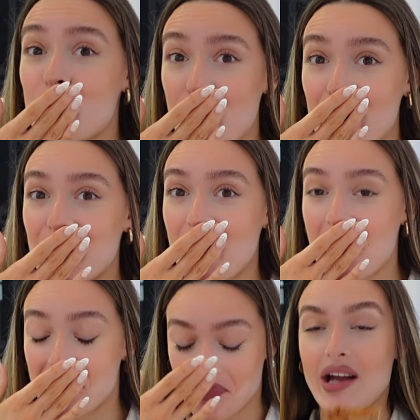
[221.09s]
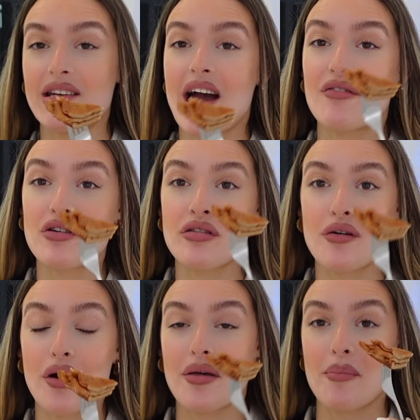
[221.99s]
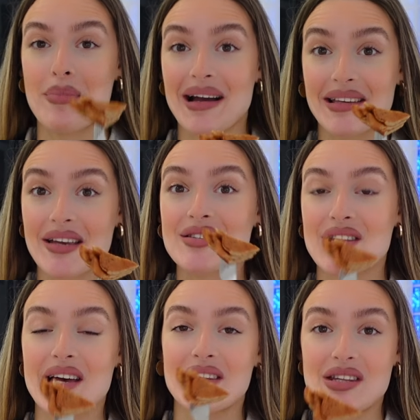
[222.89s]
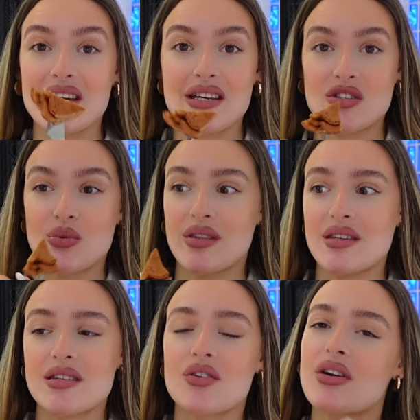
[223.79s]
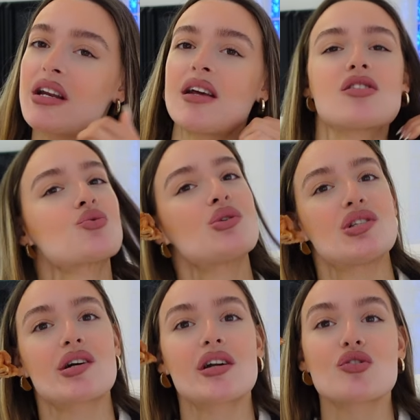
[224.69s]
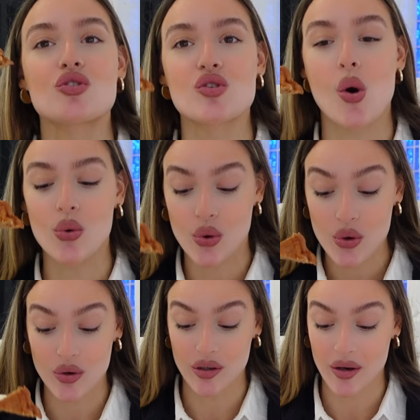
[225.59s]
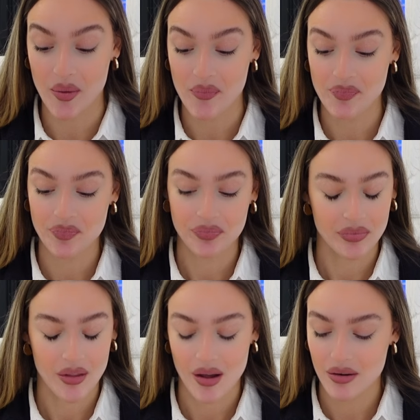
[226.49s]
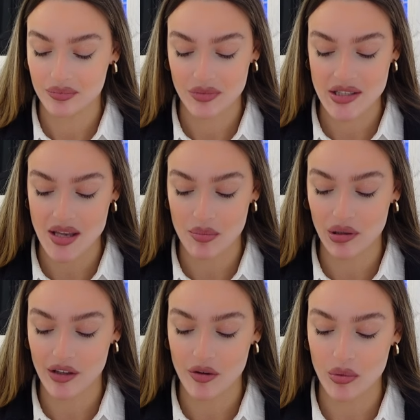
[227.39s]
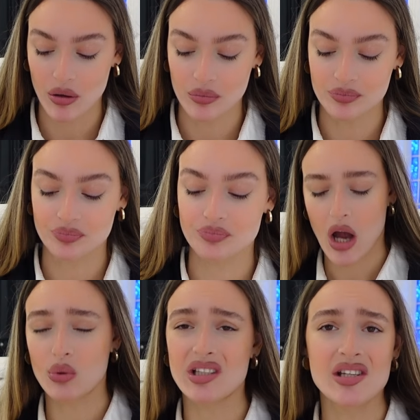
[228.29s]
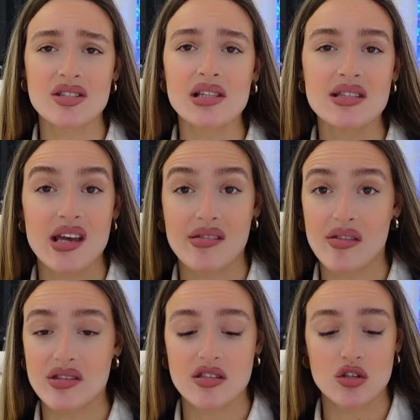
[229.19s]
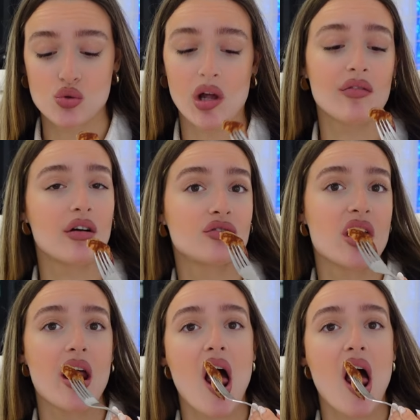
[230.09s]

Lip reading: good. I never thought that pancakes like these, with these ingredients, would turn out so good. It's unbelievable. I would easily say that this is a 12 out of 10.